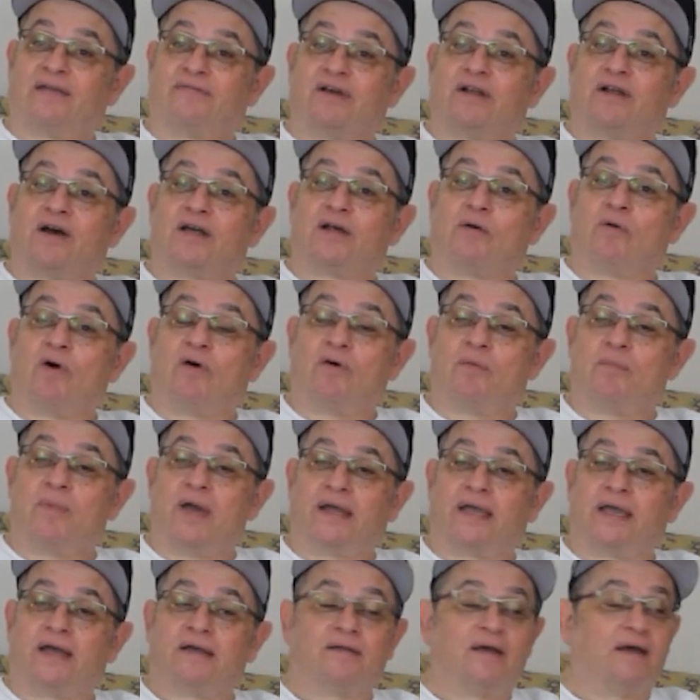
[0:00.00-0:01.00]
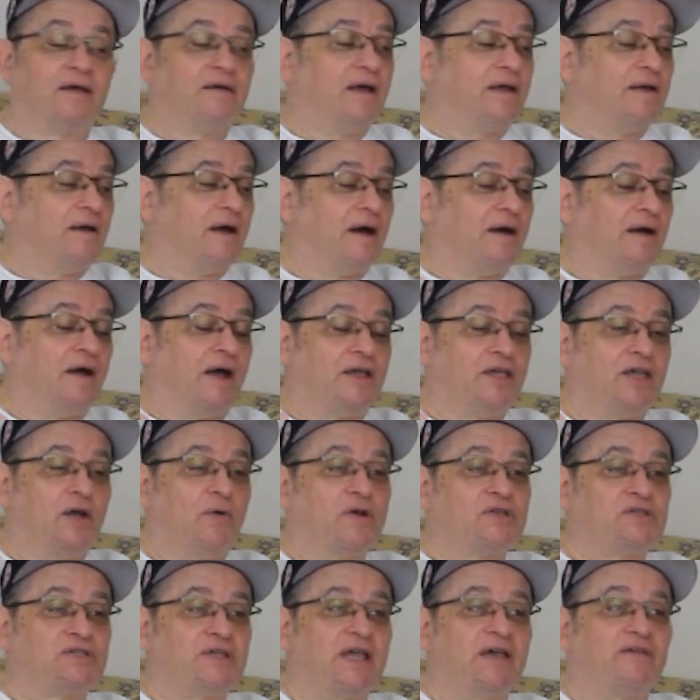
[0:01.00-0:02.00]
I'll give you another one with Mickey in
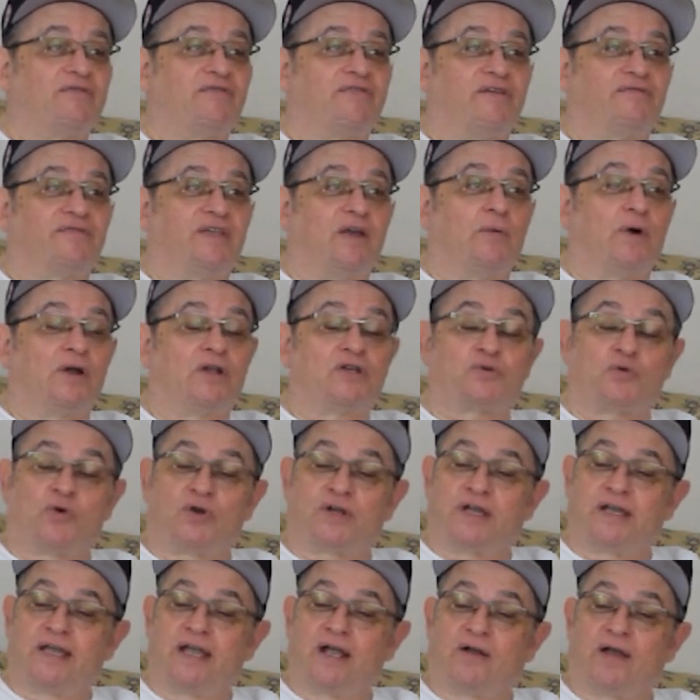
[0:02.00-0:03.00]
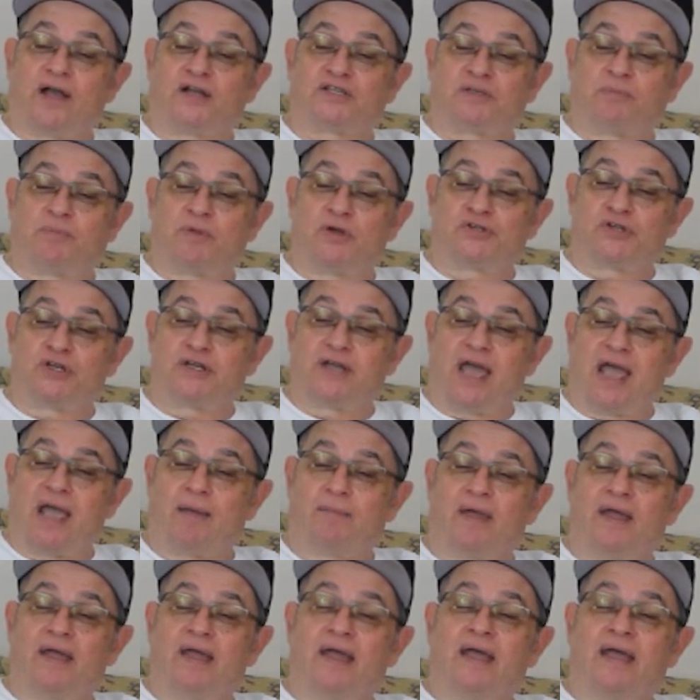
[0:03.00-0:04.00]
USC in '51, his rookie year,
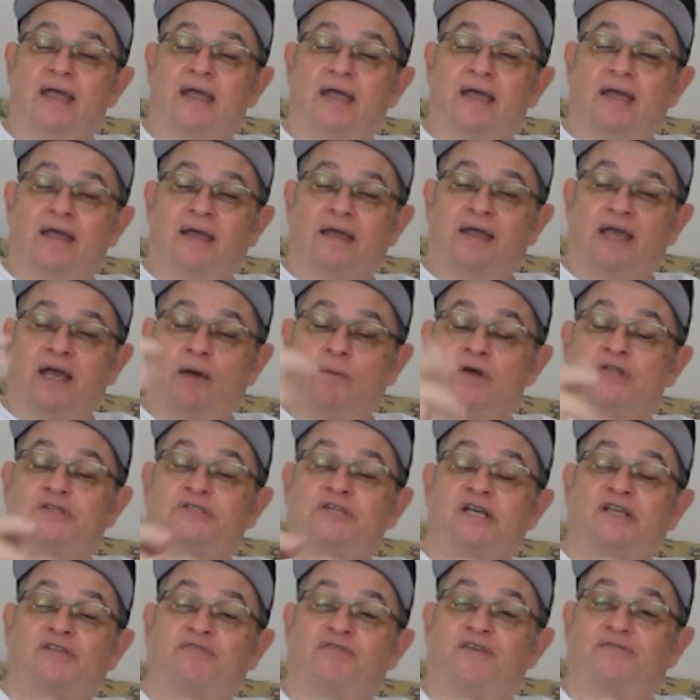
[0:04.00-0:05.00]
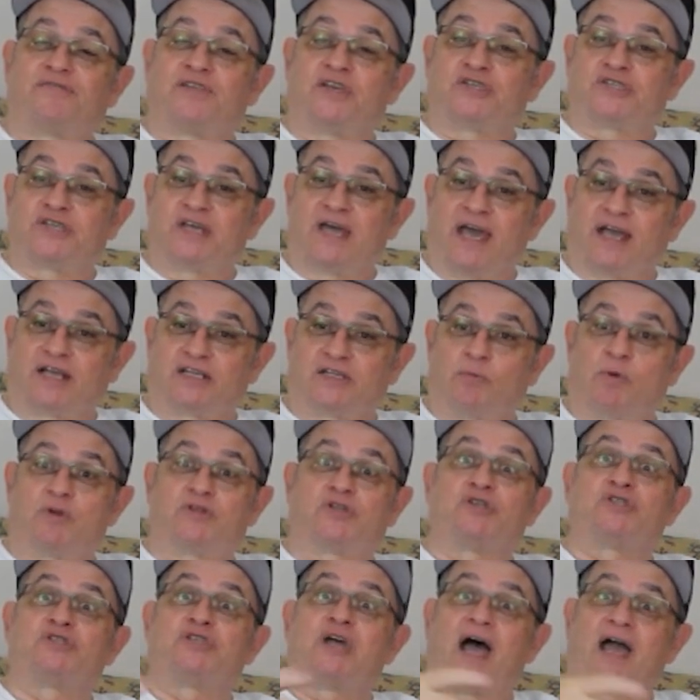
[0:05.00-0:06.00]
exhibition game. He hit
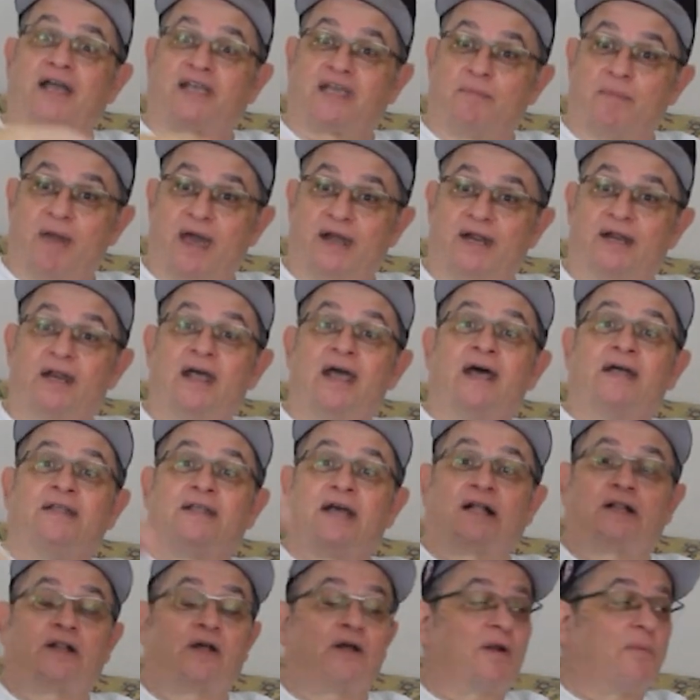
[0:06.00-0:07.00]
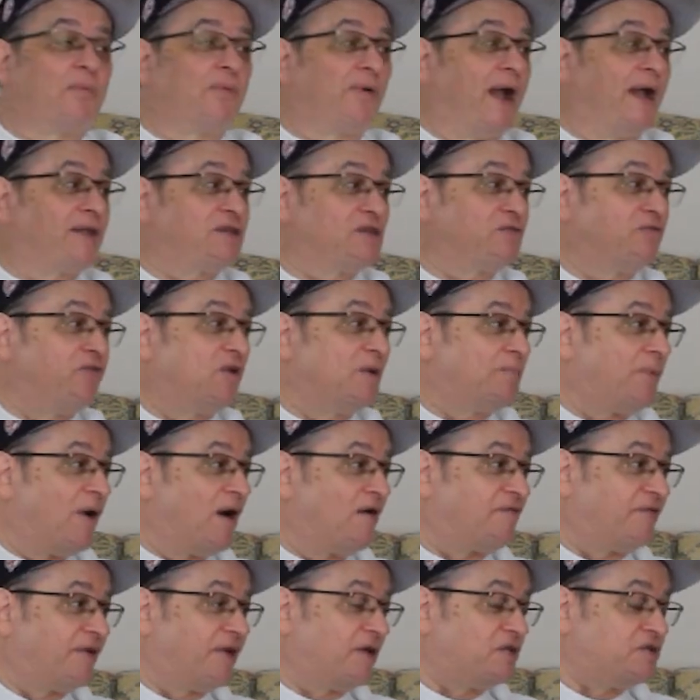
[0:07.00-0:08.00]
656, which is documented. They cleared a practice
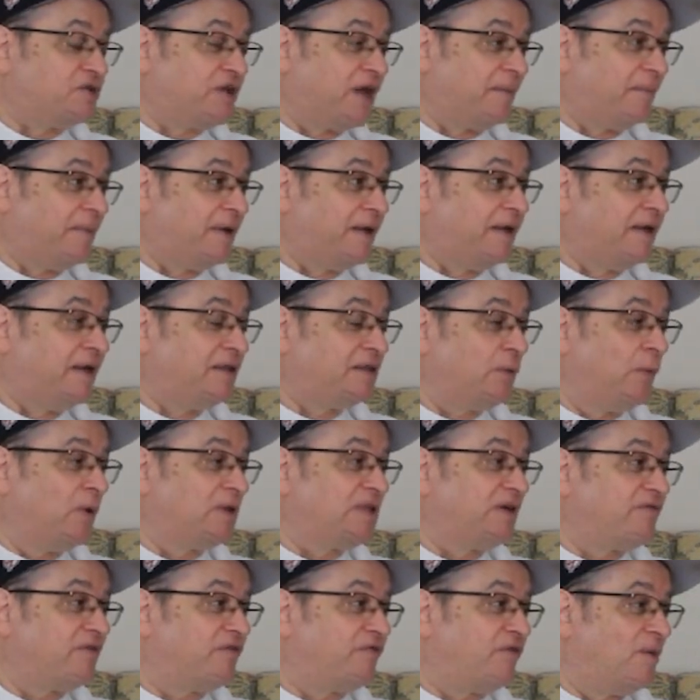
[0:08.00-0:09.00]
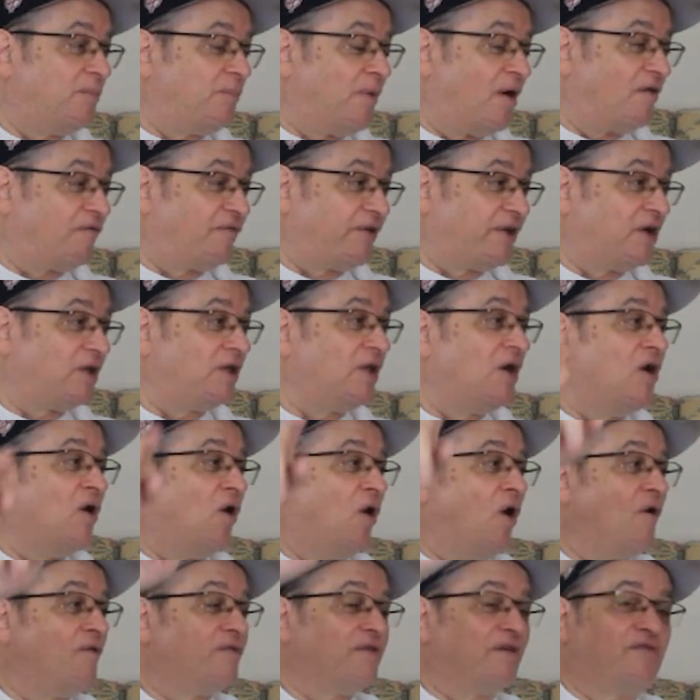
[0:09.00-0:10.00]
football field, Jim. The width of a football
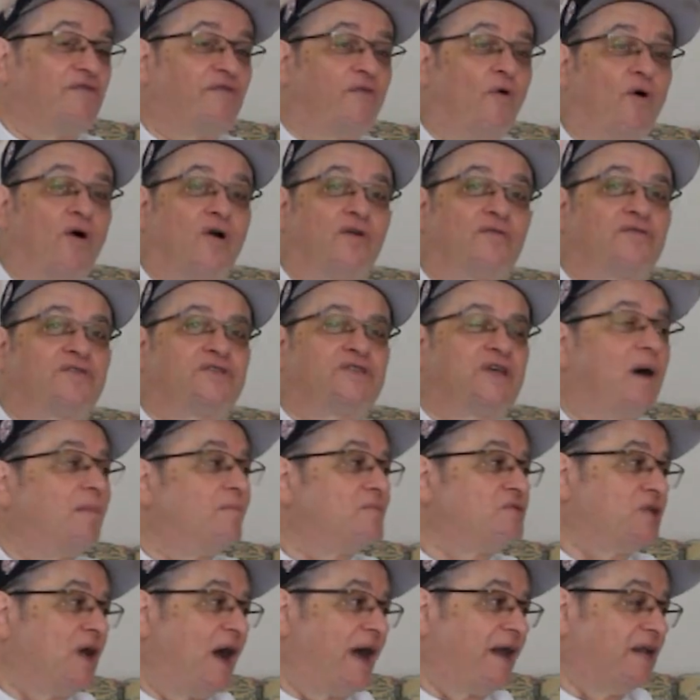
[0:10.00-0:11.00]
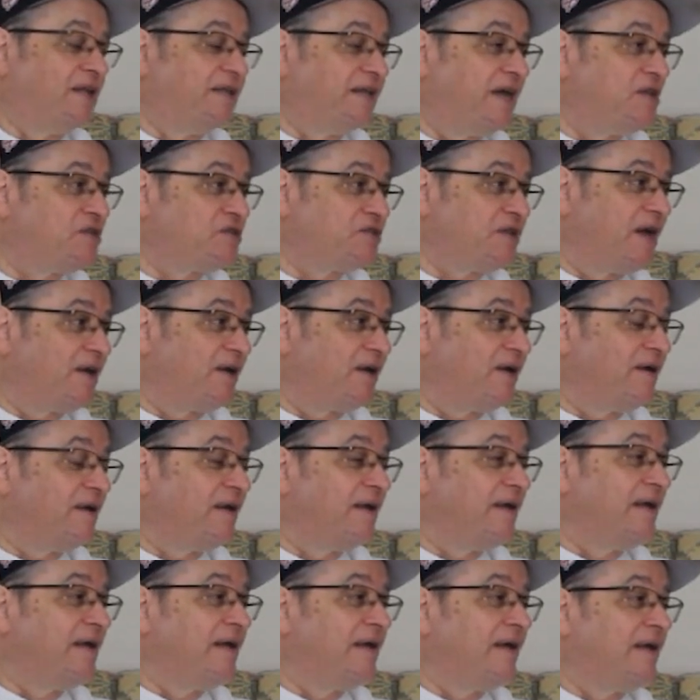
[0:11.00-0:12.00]
field over the 4-something sign in dead
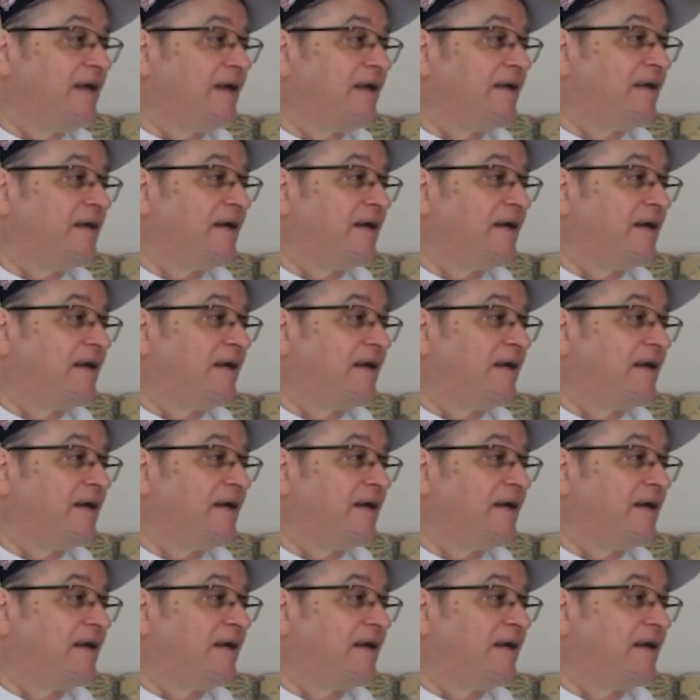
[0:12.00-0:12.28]
center.